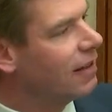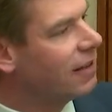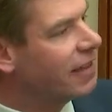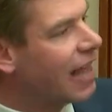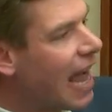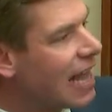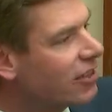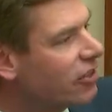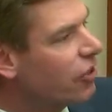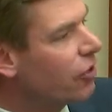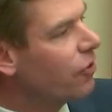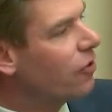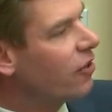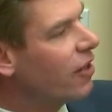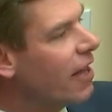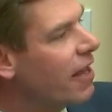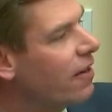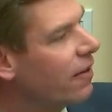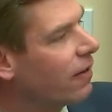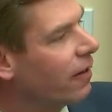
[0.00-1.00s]
That's your
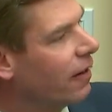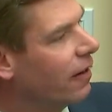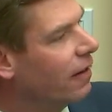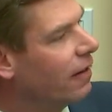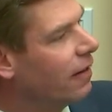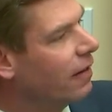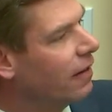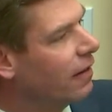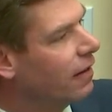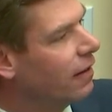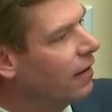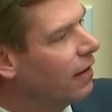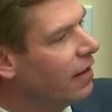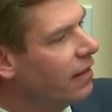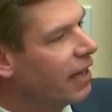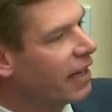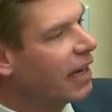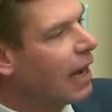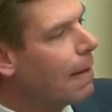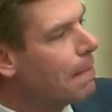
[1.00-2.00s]
leader,
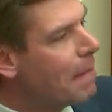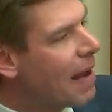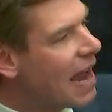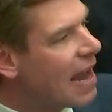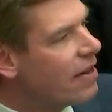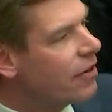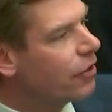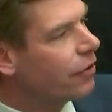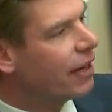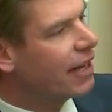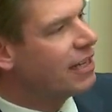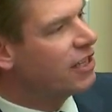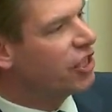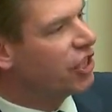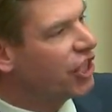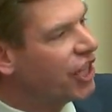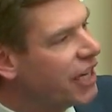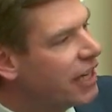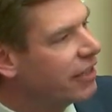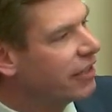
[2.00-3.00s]
the
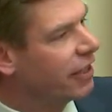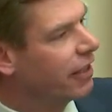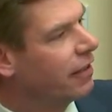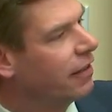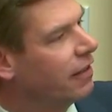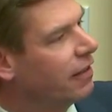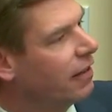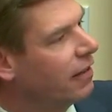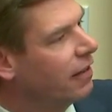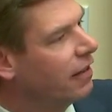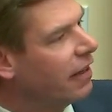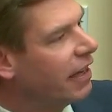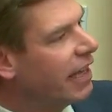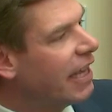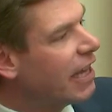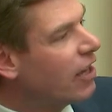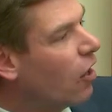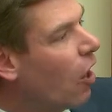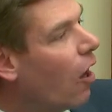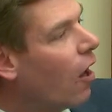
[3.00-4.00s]
commander-in-chief.
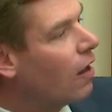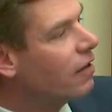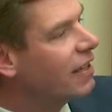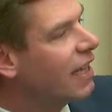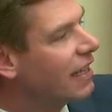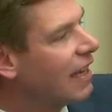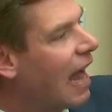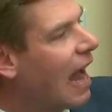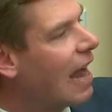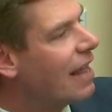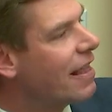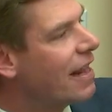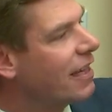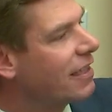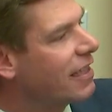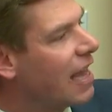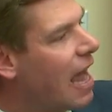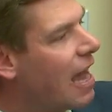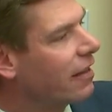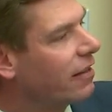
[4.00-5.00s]
He called the guy that
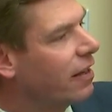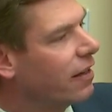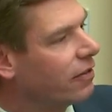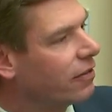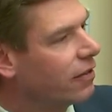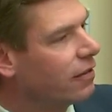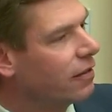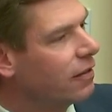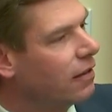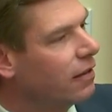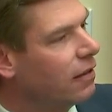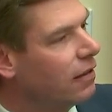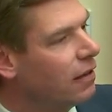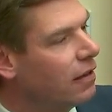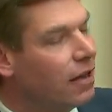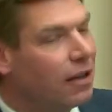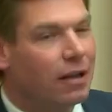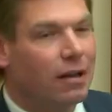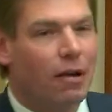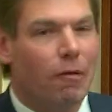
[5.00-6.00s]
attacked us.
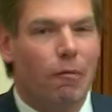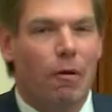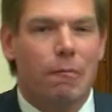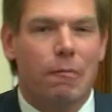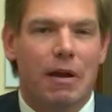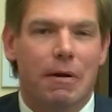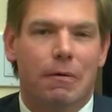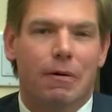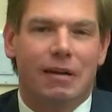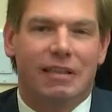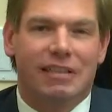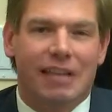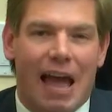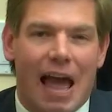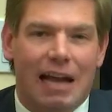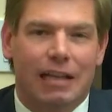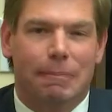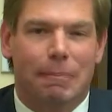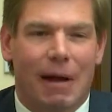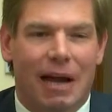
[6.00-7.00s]
When we were
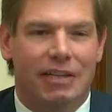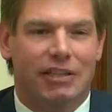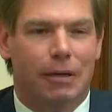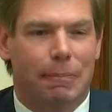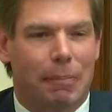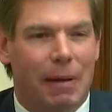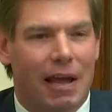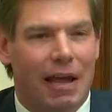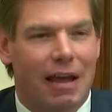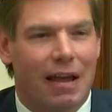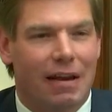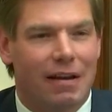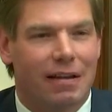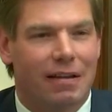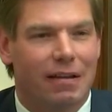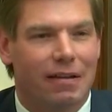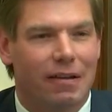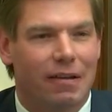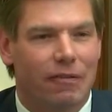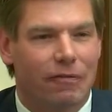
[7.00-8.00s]
attacked by Japan,
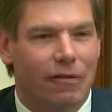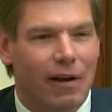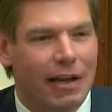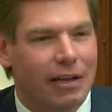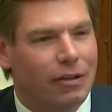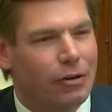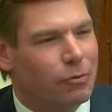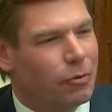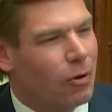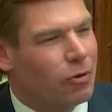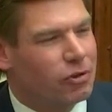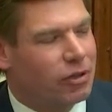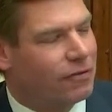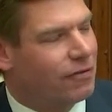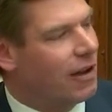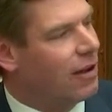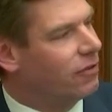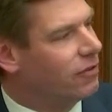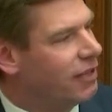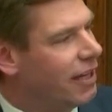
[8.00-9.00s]
Franklin
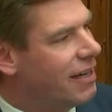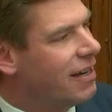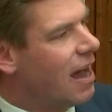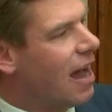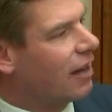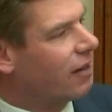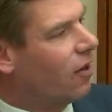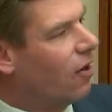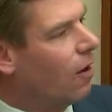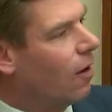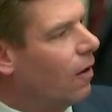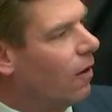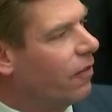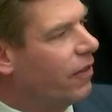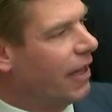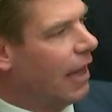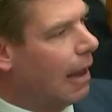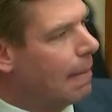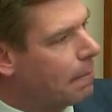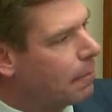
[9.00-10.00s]
Roosevelt did not call
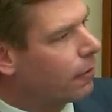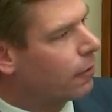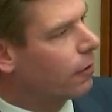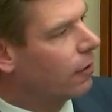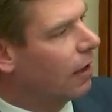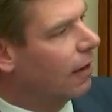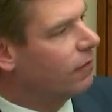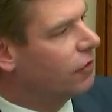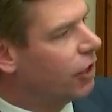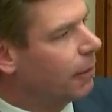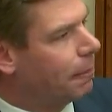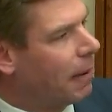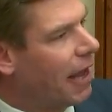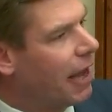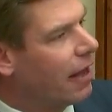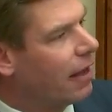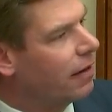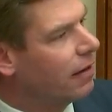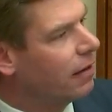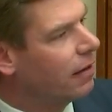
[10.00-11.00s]
the Emperor of
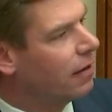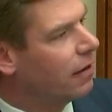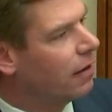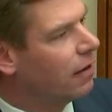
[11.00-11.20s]
Japan.